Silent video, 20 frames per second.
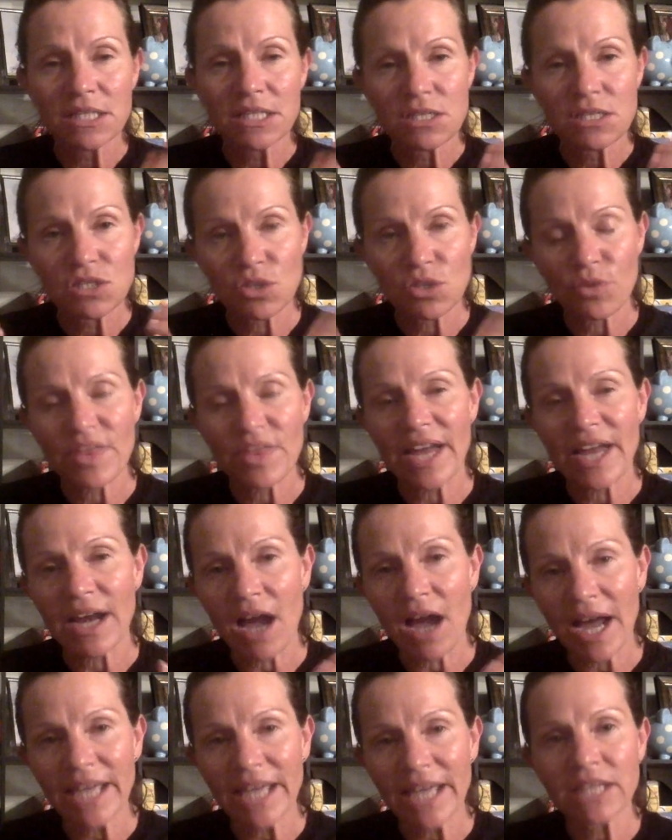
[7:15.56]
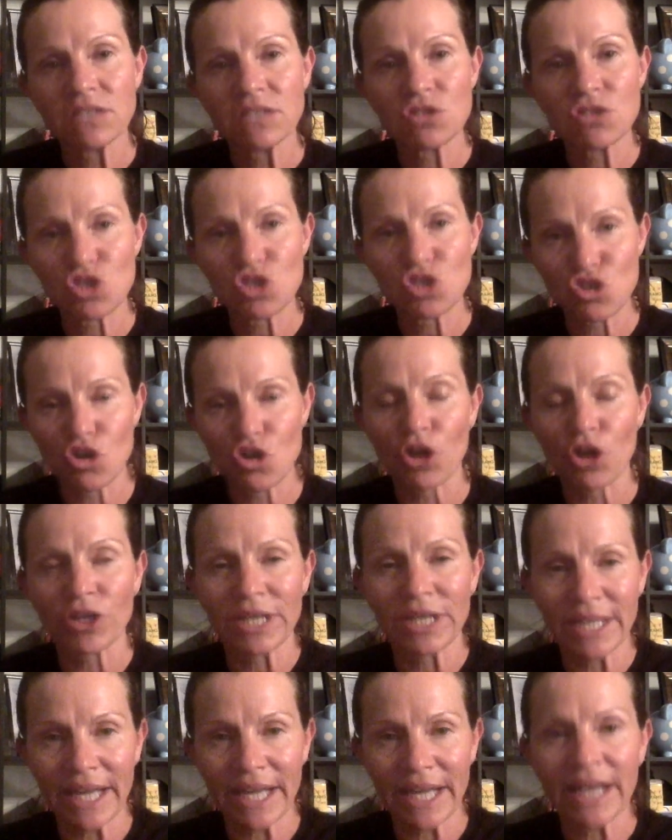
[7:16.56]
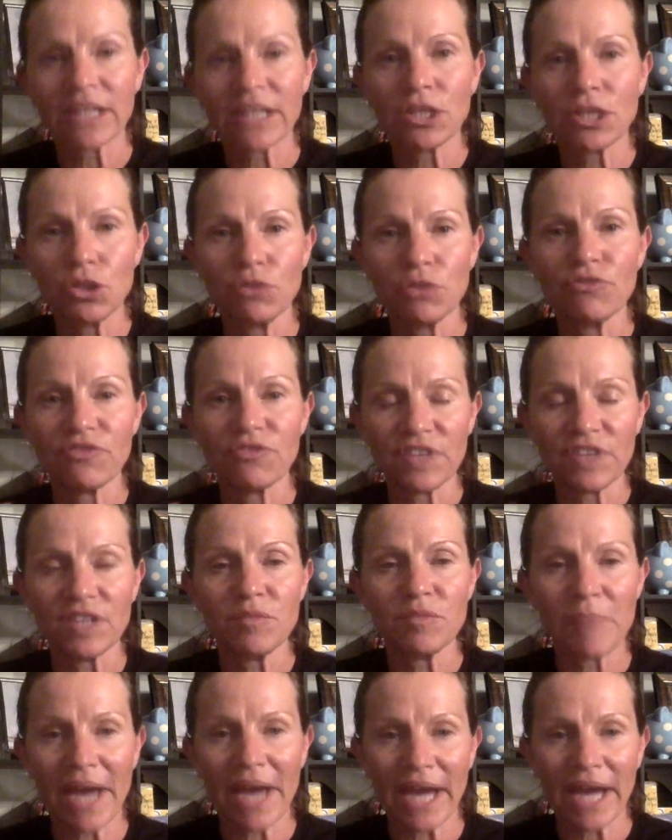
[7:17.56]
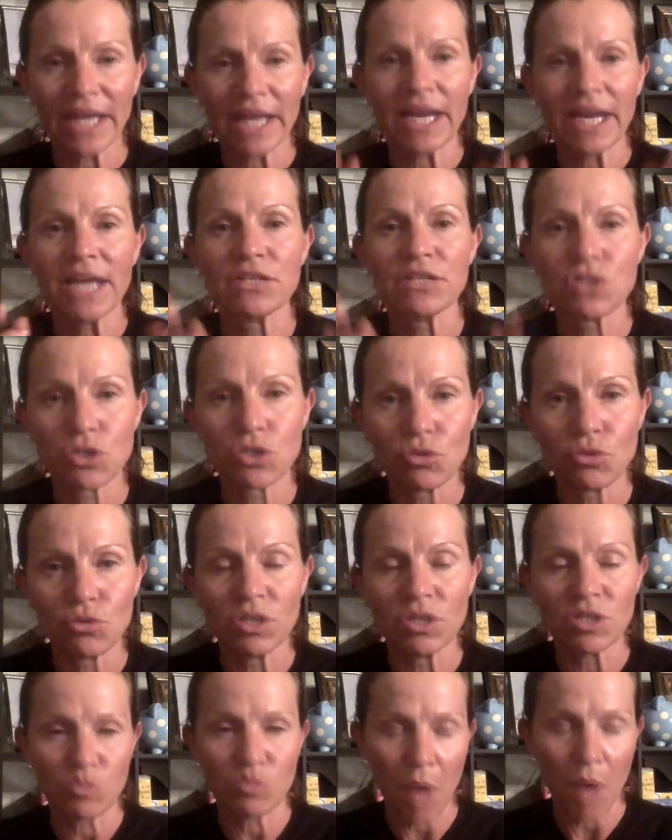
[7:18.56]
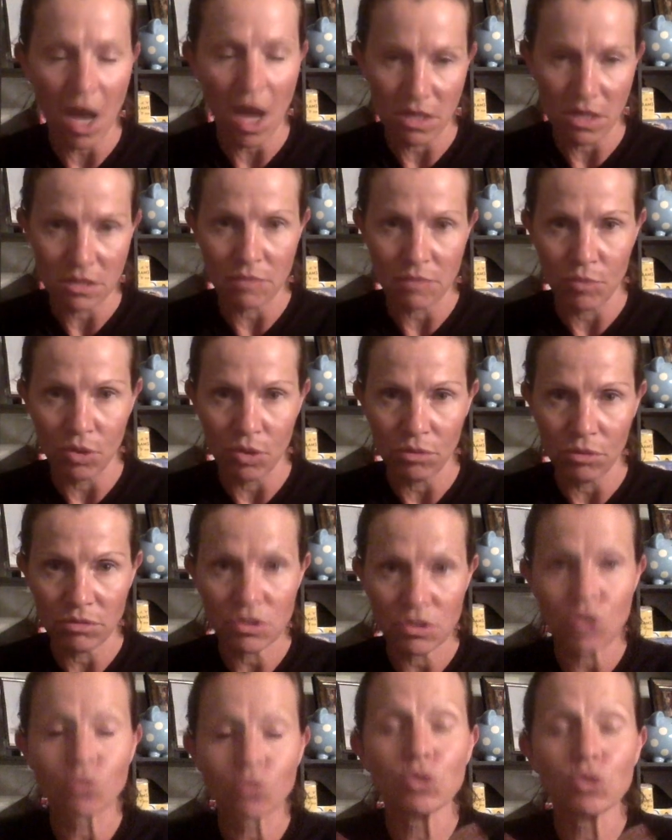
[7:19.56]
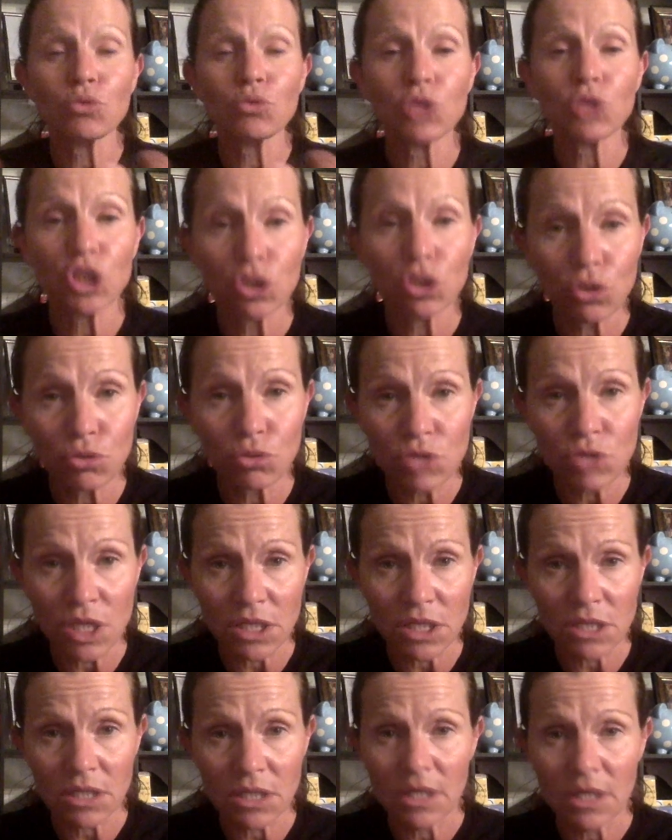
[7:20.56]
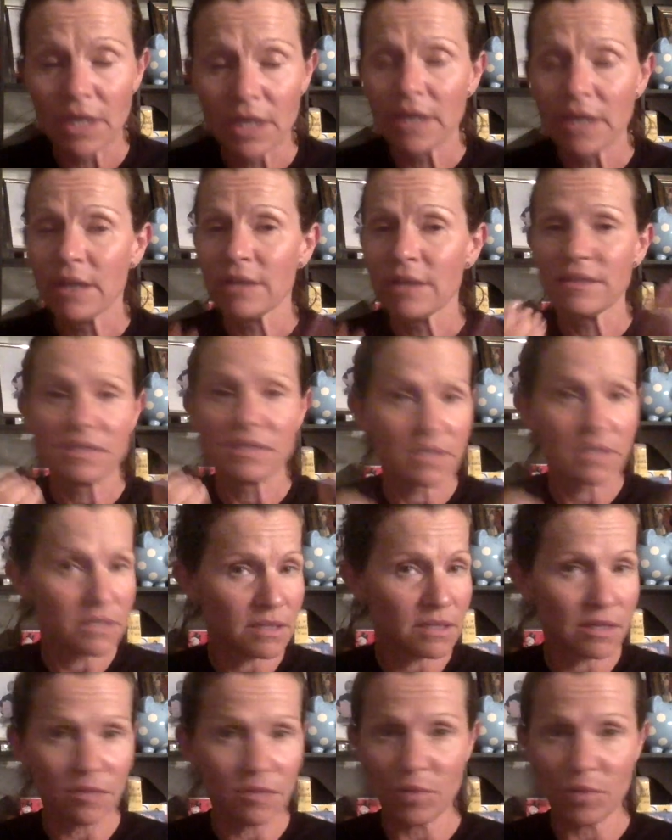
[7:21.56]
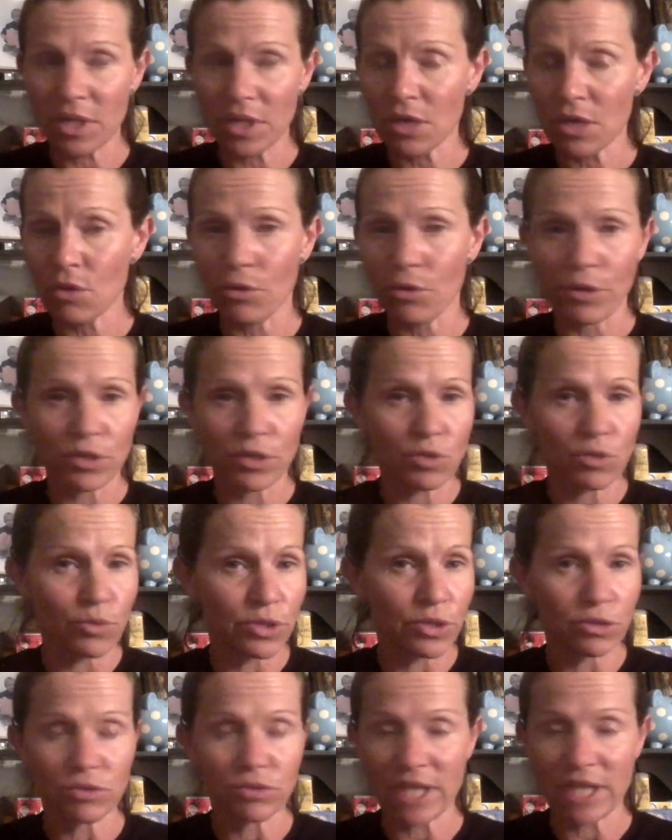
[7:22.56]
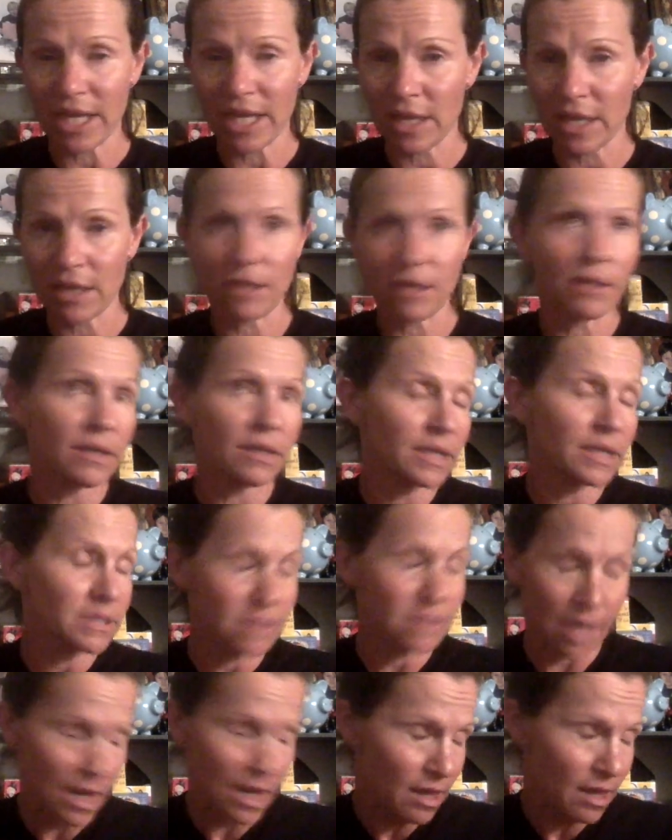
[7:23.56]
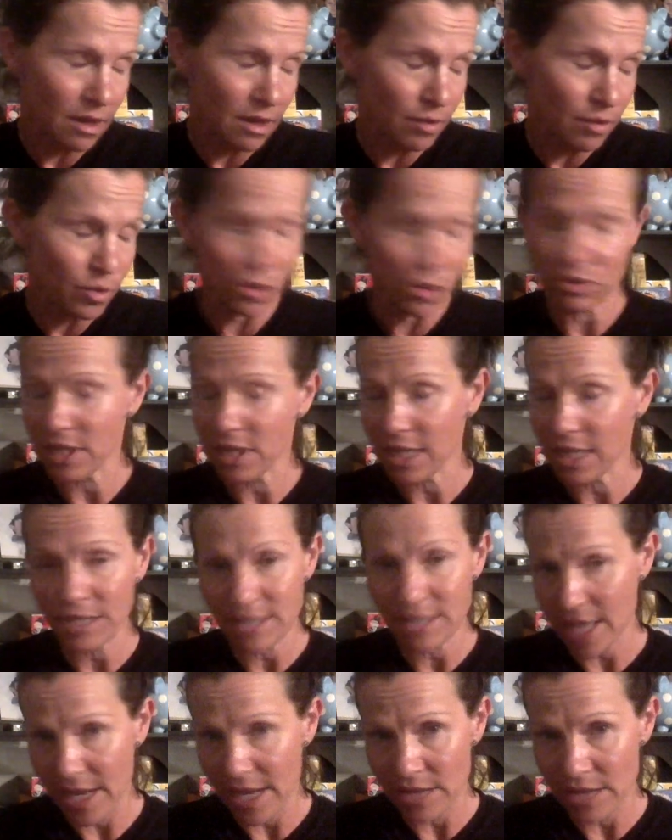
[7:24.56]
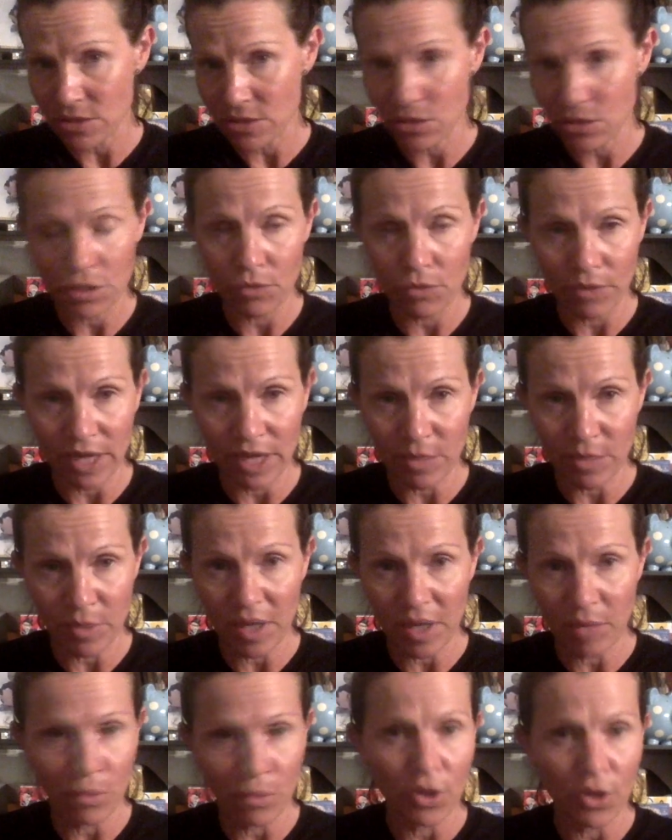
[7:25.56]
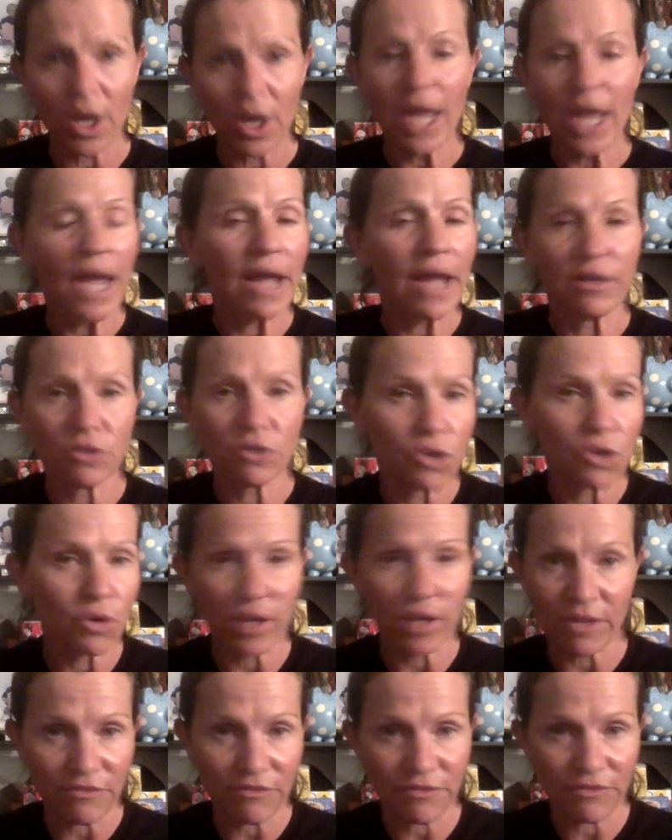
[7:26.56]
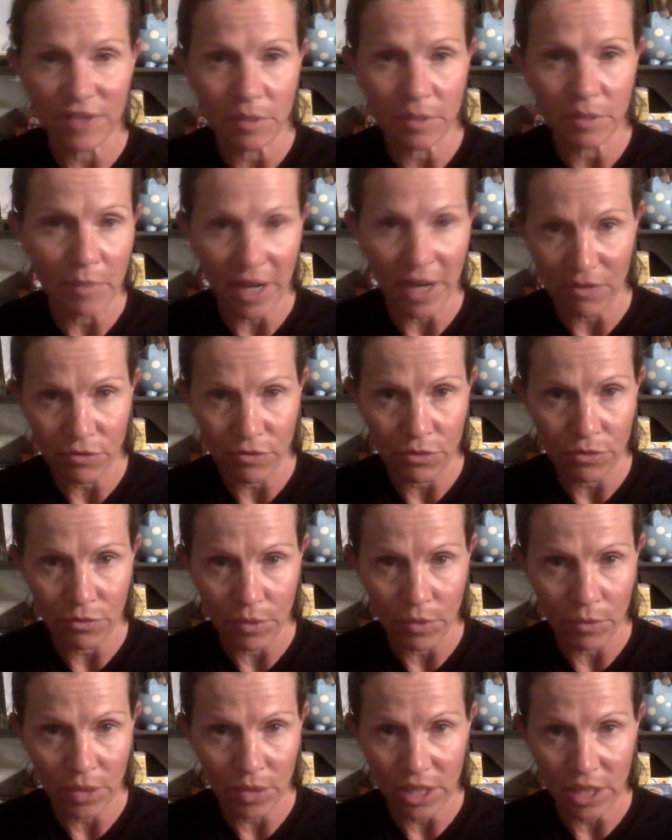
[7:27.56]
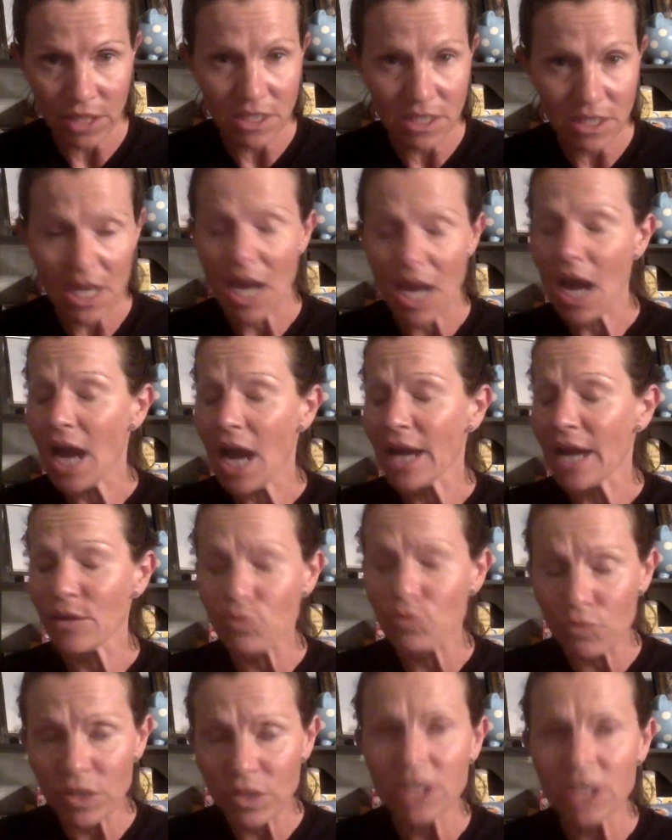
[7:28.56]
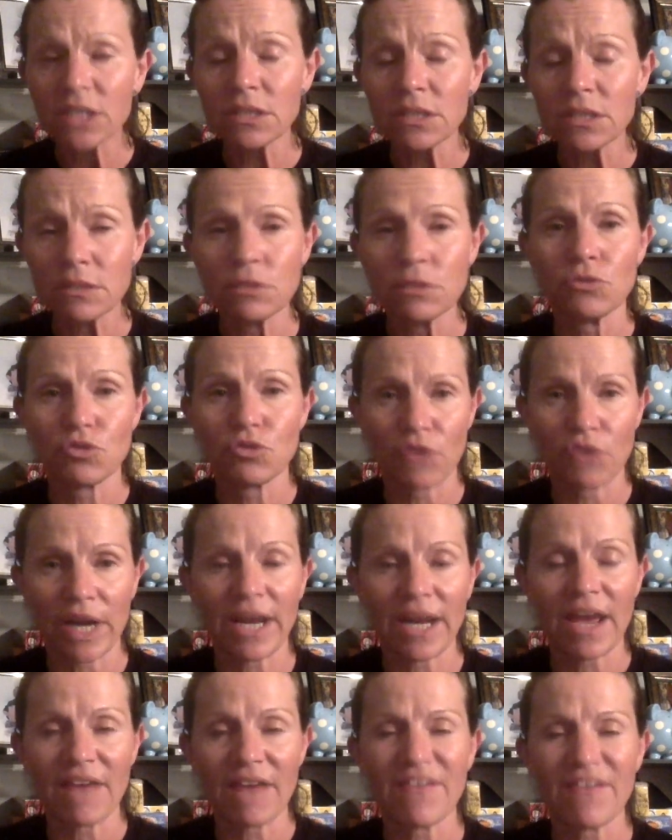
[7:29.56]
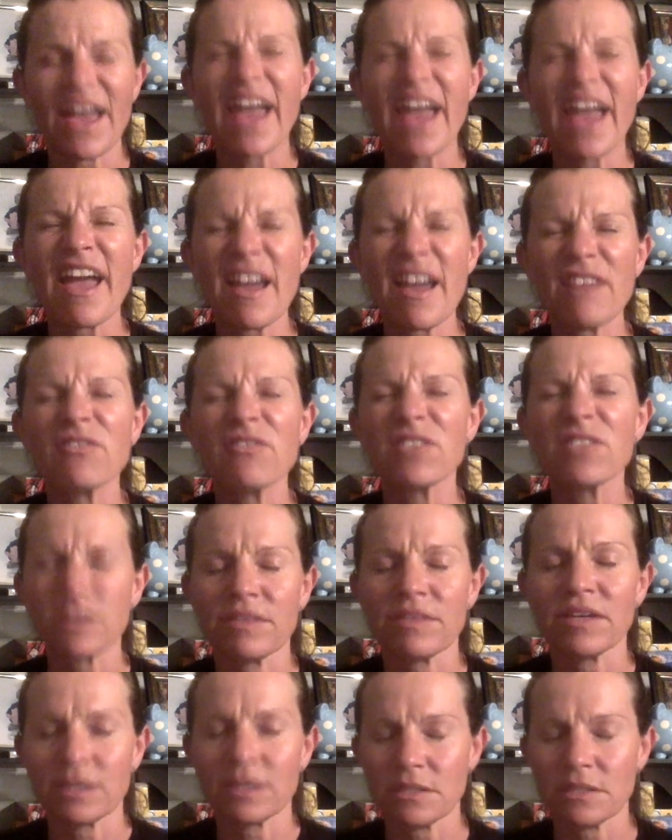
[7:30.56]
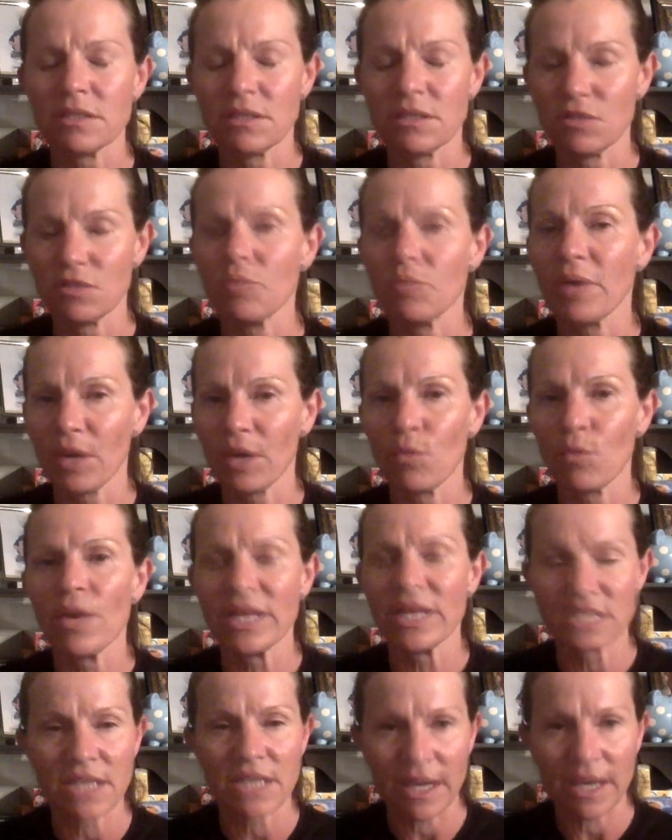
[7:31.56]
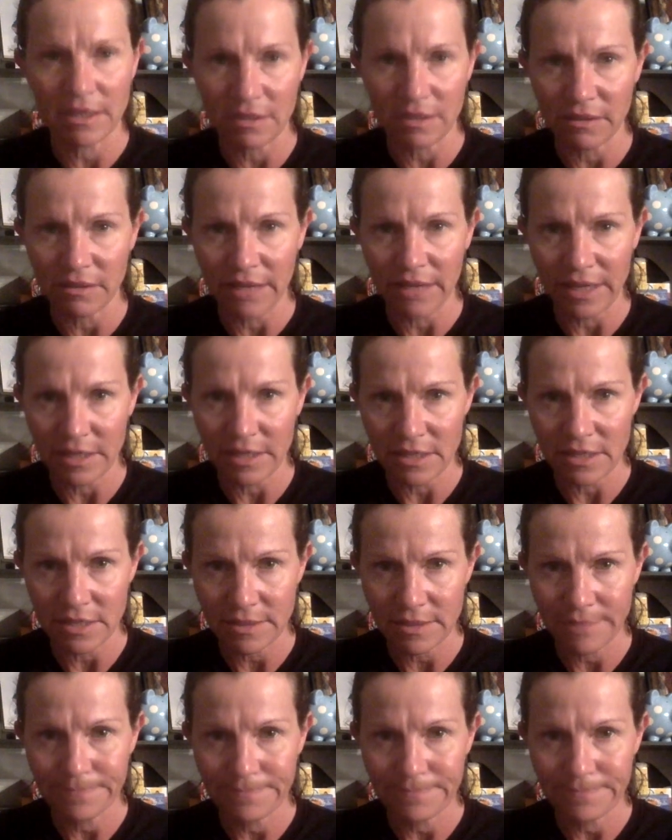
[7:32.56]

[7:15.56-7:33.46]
so that I can start getting you feedback as soon as possible so you can use it. This isn't going to be a course where you take an exam or you take a test or you write a paper and you don't get feedback for 3 weeks. I really do try to have everything to you by Wednesday at the latest.